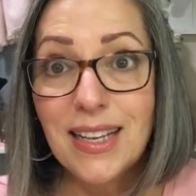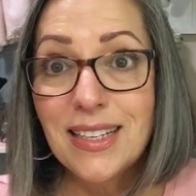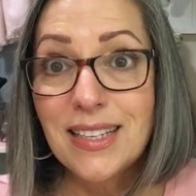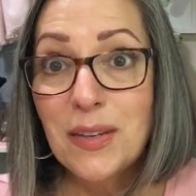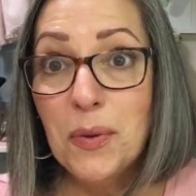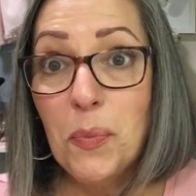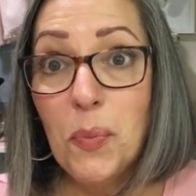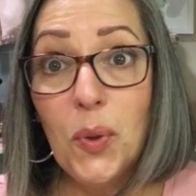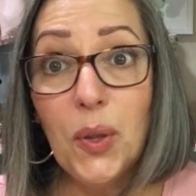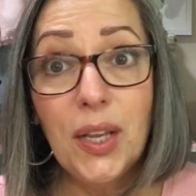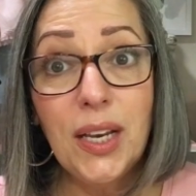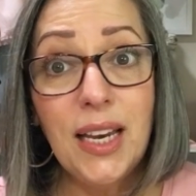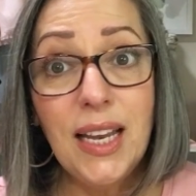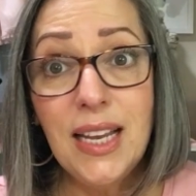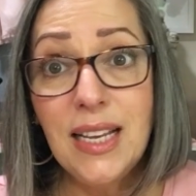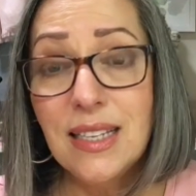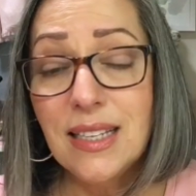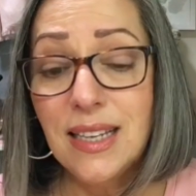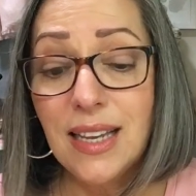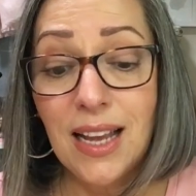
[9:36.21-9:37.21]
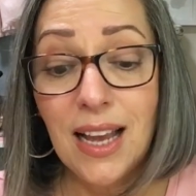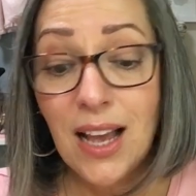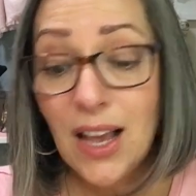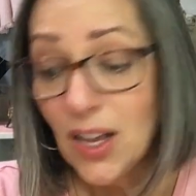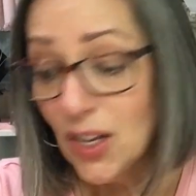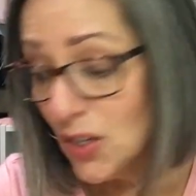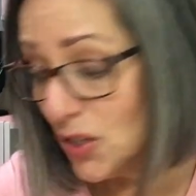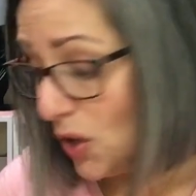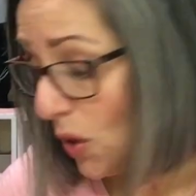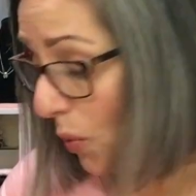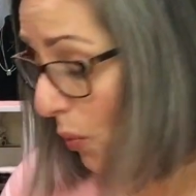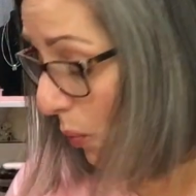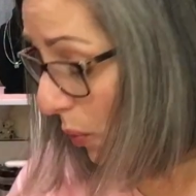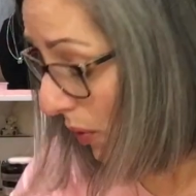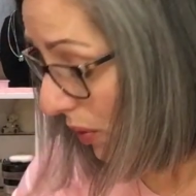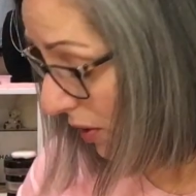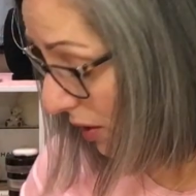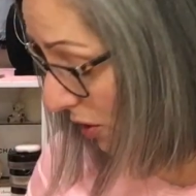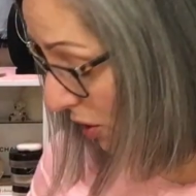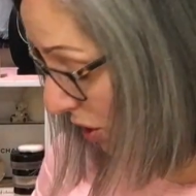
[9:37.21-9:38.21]
Simple and easy. So
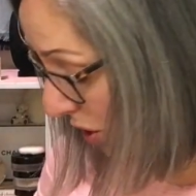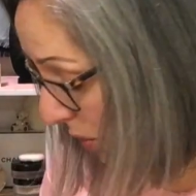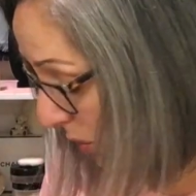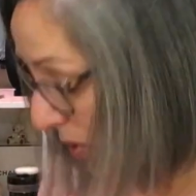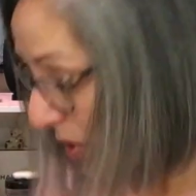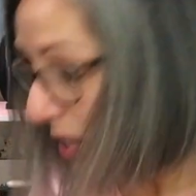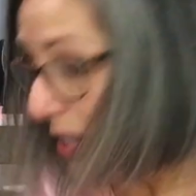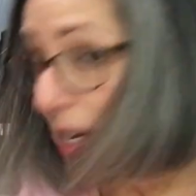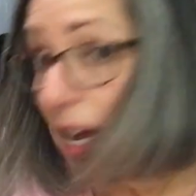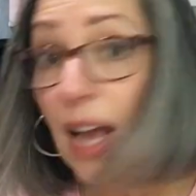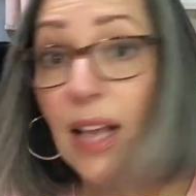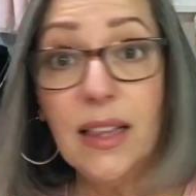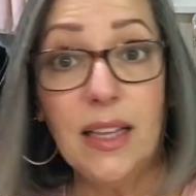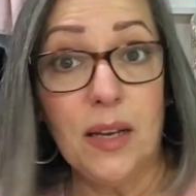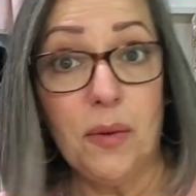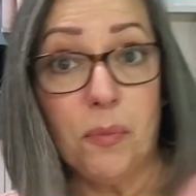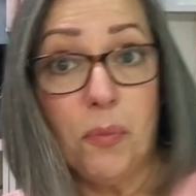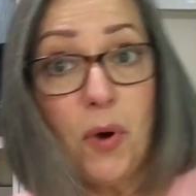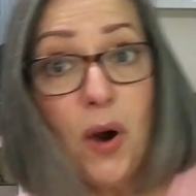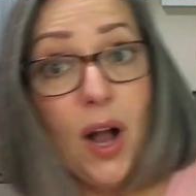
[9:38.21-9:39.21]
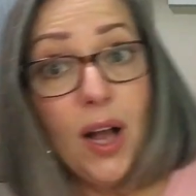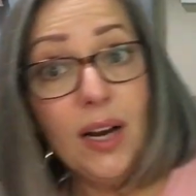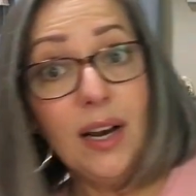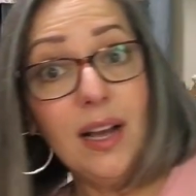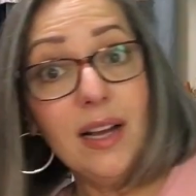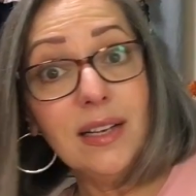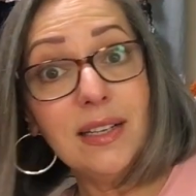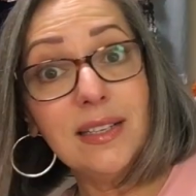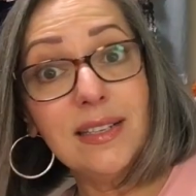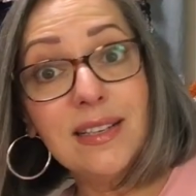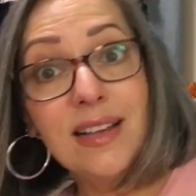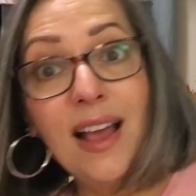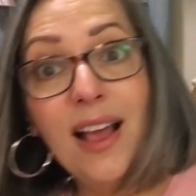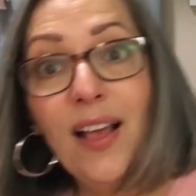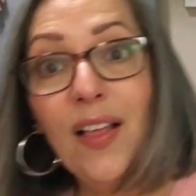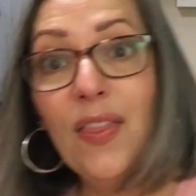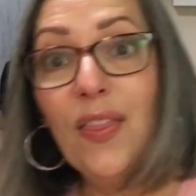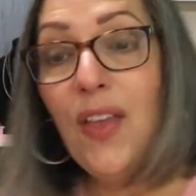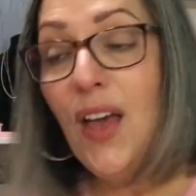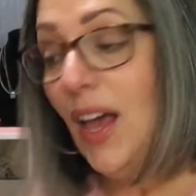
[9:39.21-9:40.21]
with the two styling products
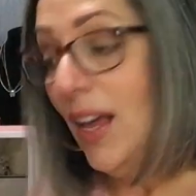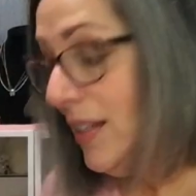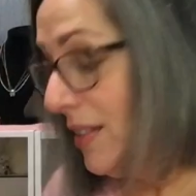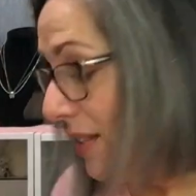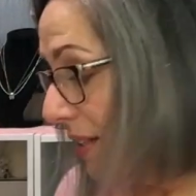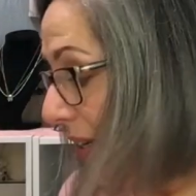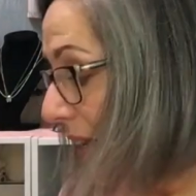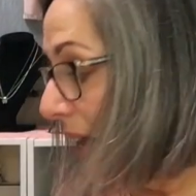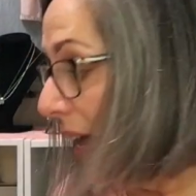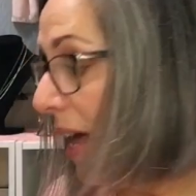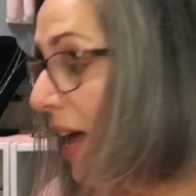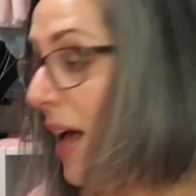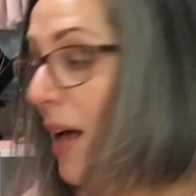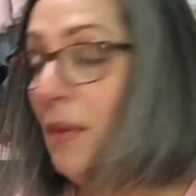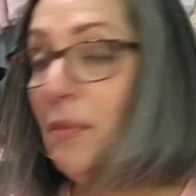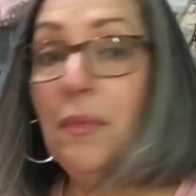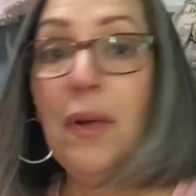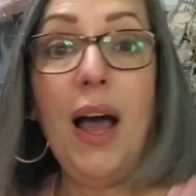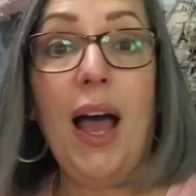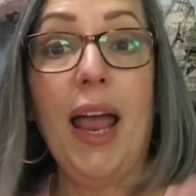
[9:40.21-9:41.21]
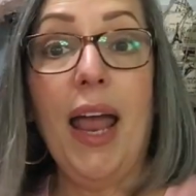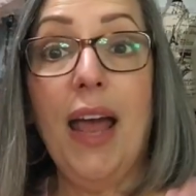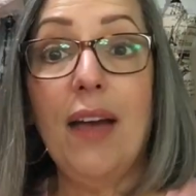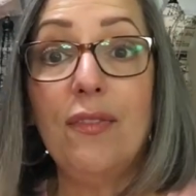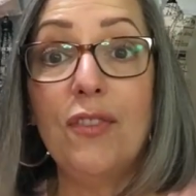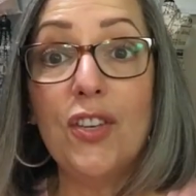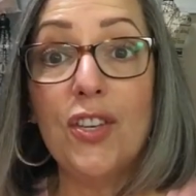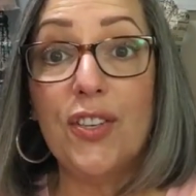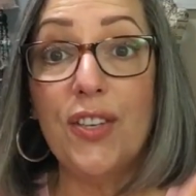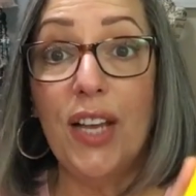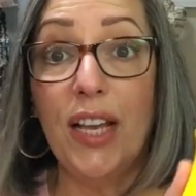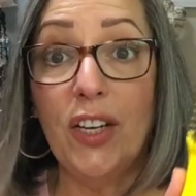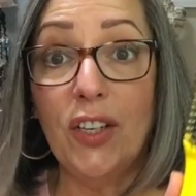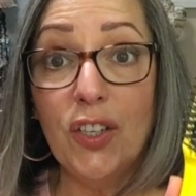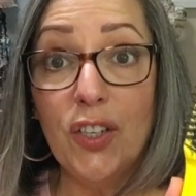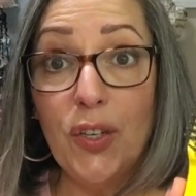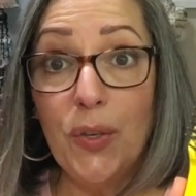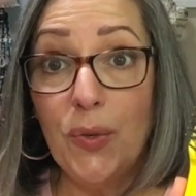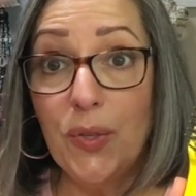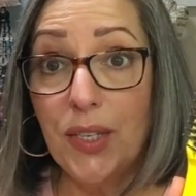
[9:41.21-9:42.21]
that um, I have just
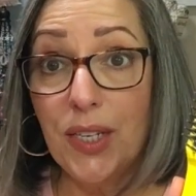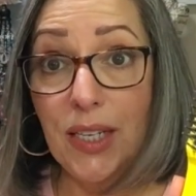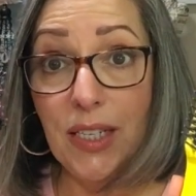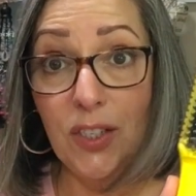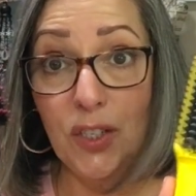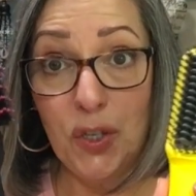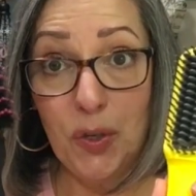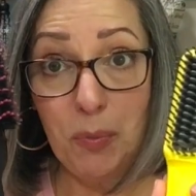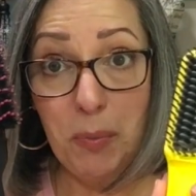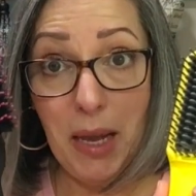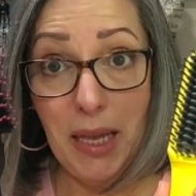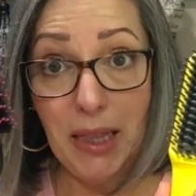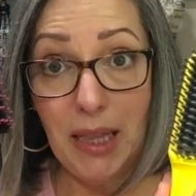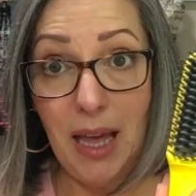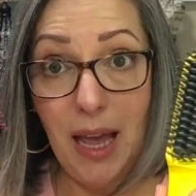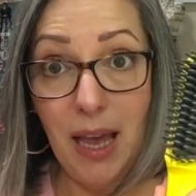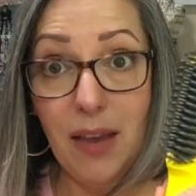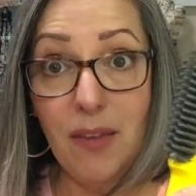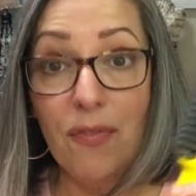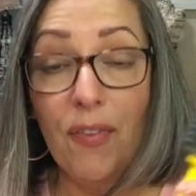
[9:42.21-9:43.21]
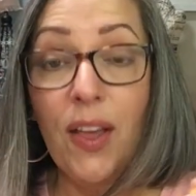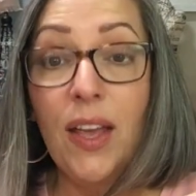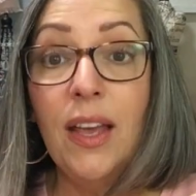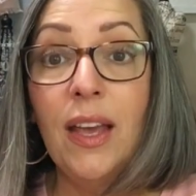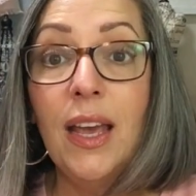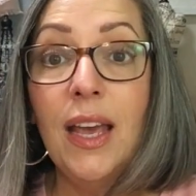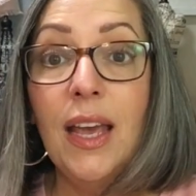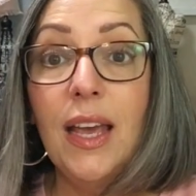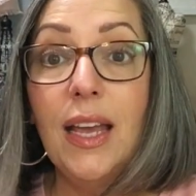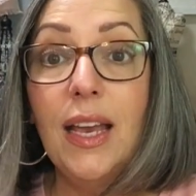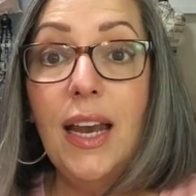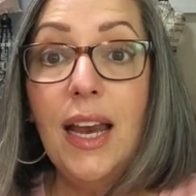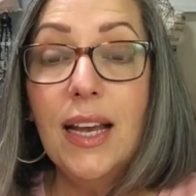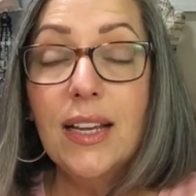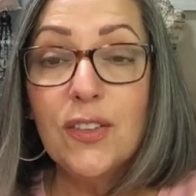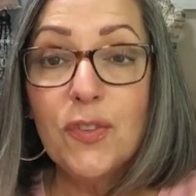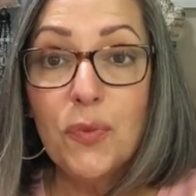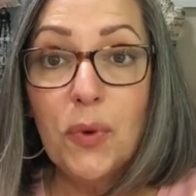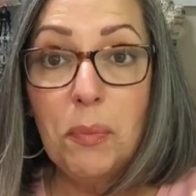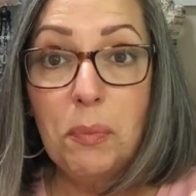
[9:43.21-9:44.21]
introduced into my life, it
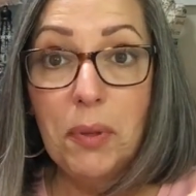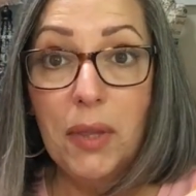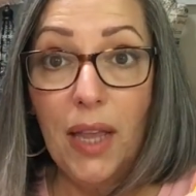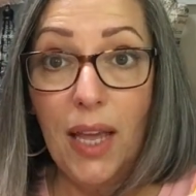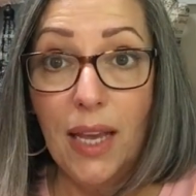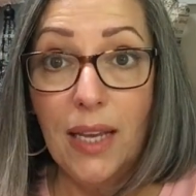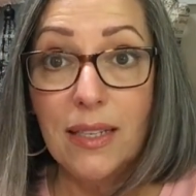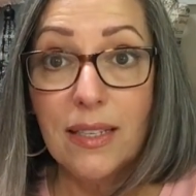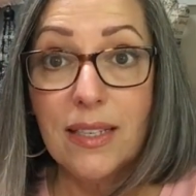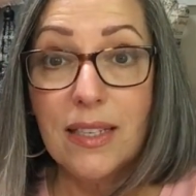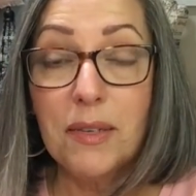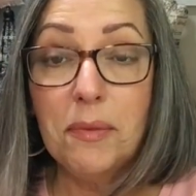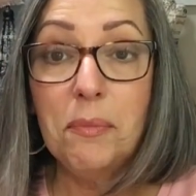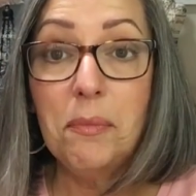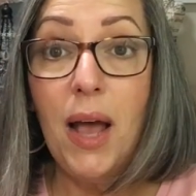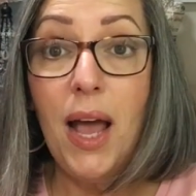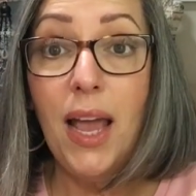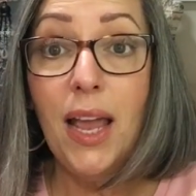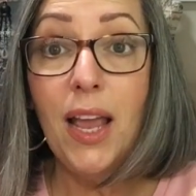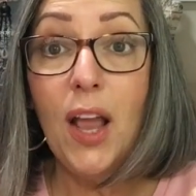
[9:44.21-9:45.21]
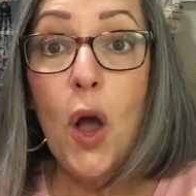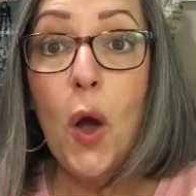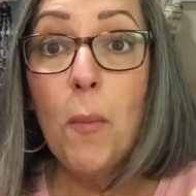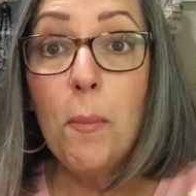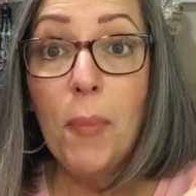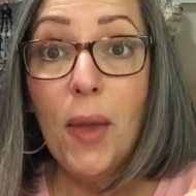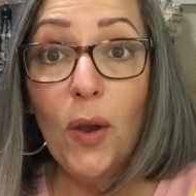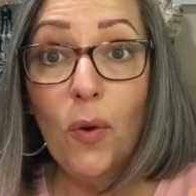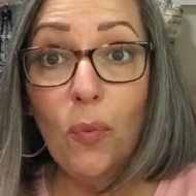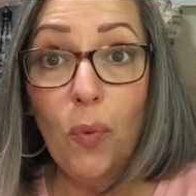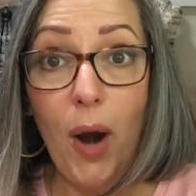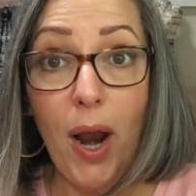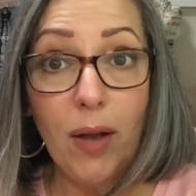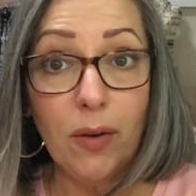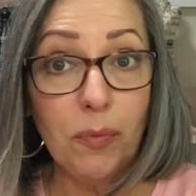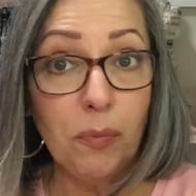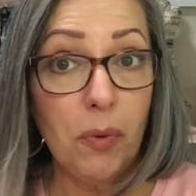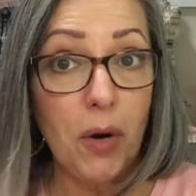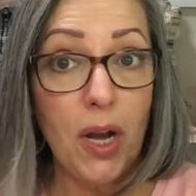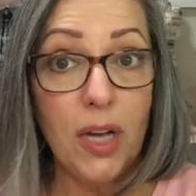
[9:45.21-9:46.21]
has replaced my big
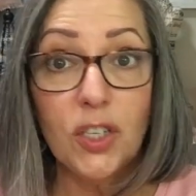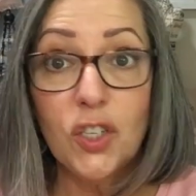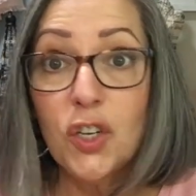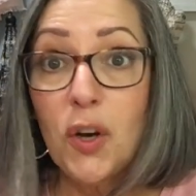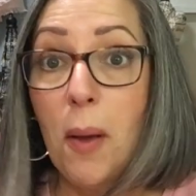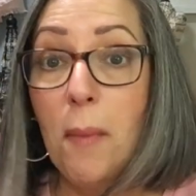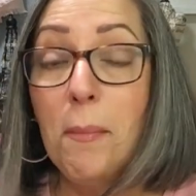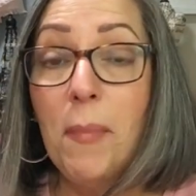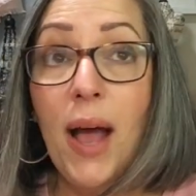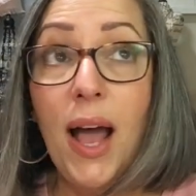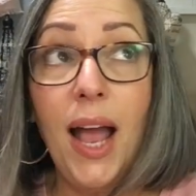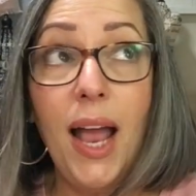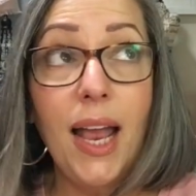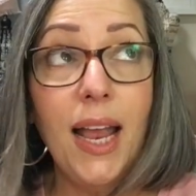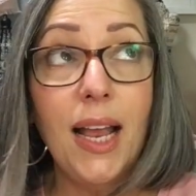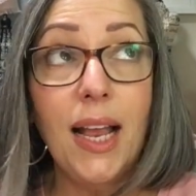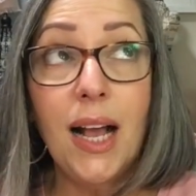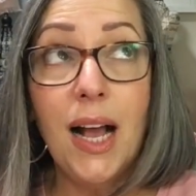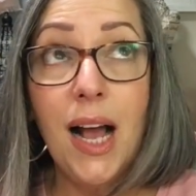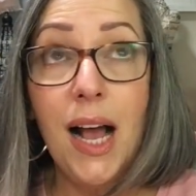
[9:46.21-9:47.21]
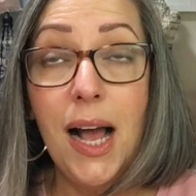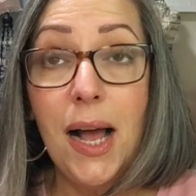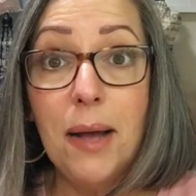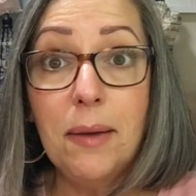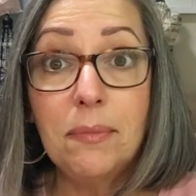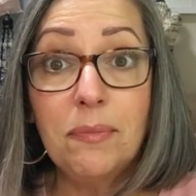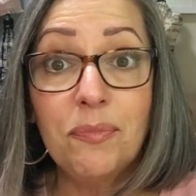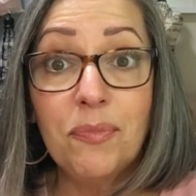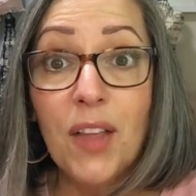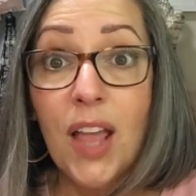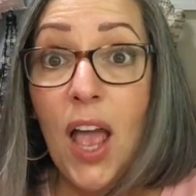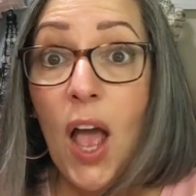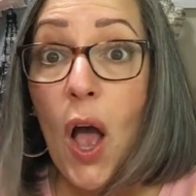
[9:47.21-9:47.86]
round brush, my um,